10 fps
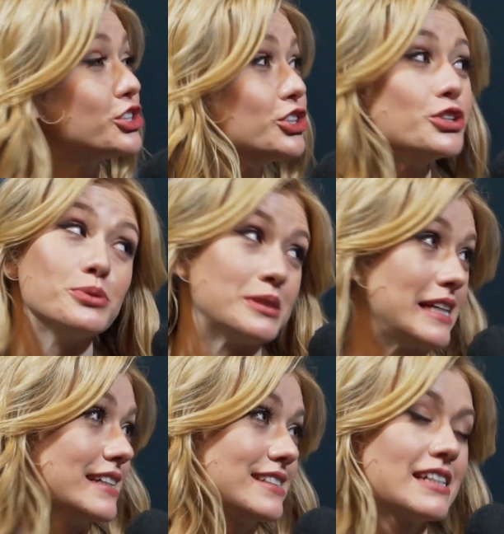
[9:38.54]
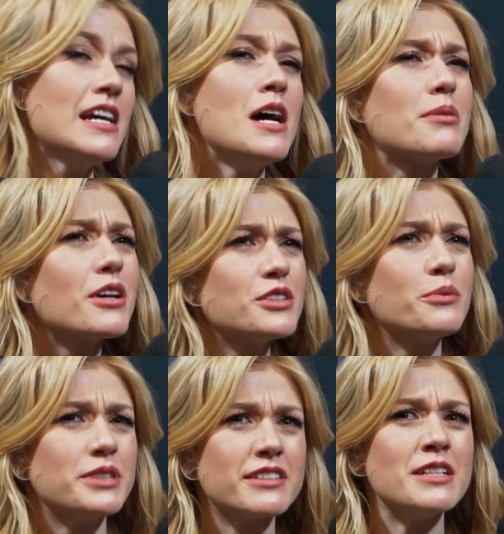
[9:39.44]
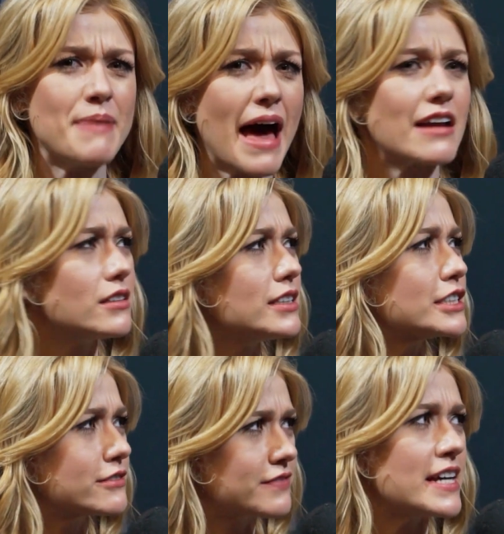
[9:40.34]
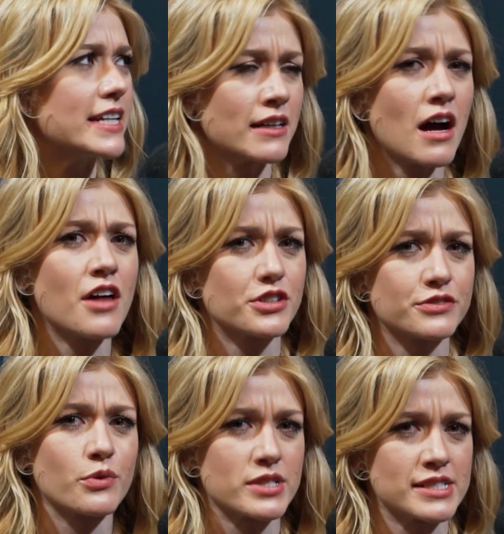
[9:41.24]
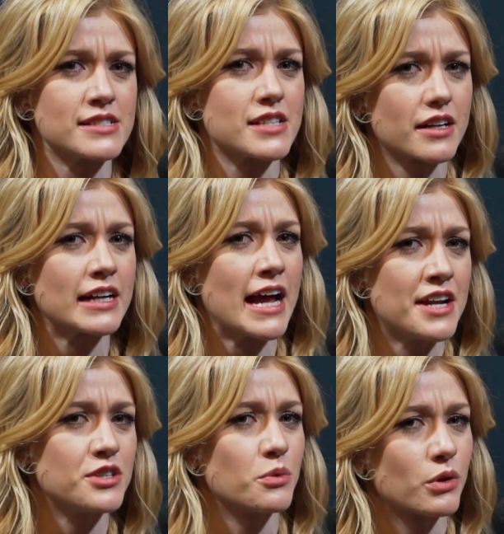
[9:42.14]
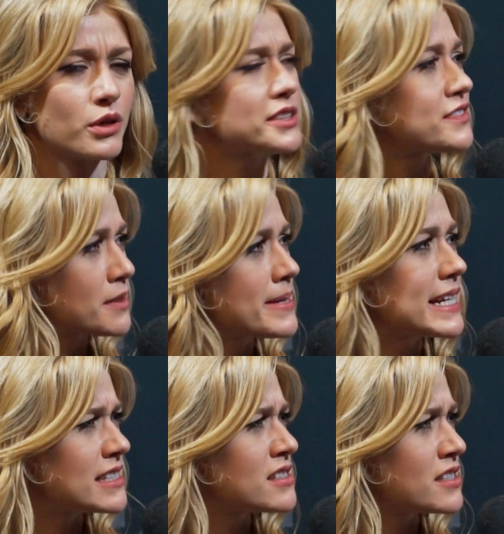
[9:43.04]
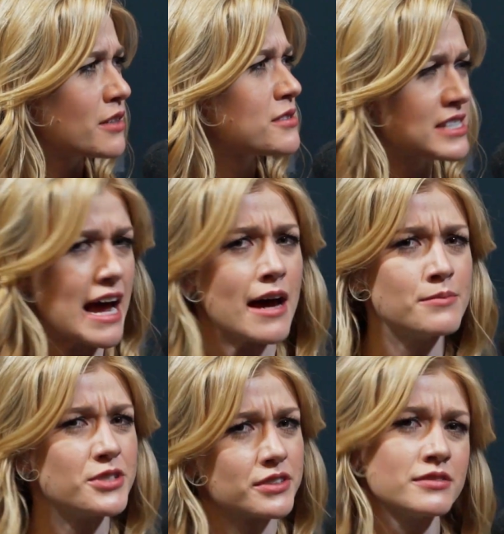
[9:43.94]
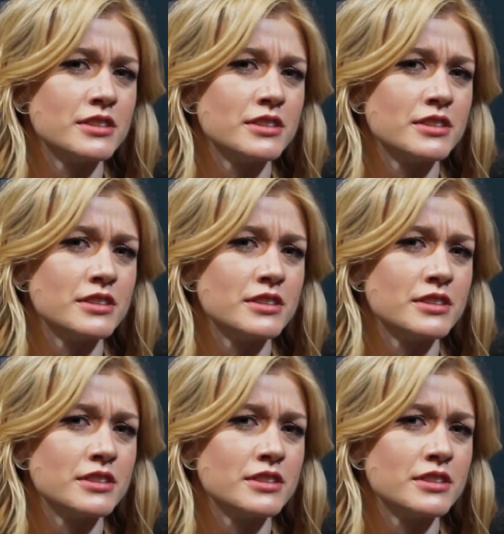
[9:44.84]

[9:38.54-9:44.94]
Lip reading: I could use it. But also, when you're in battle and you're fighting other forces that are going to end the world, if somebody gets, you know, stabbed or,